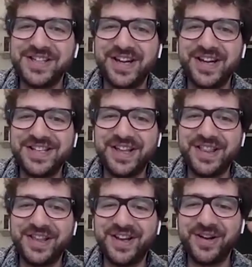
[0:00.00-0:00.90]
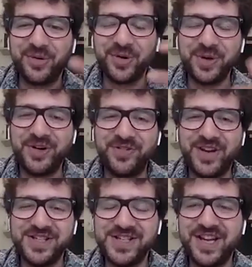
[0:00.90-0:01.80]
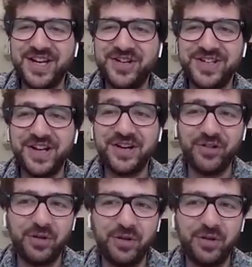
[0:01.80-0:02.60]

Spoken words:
idea that all your investors are interested in growth.